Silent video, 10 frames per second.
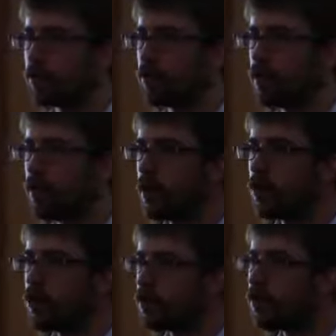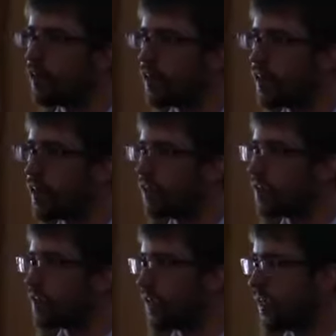to unify together
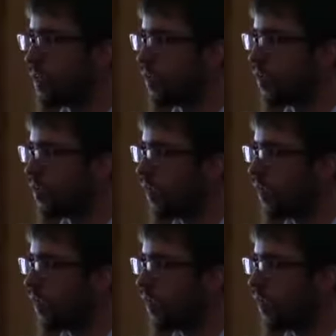as a team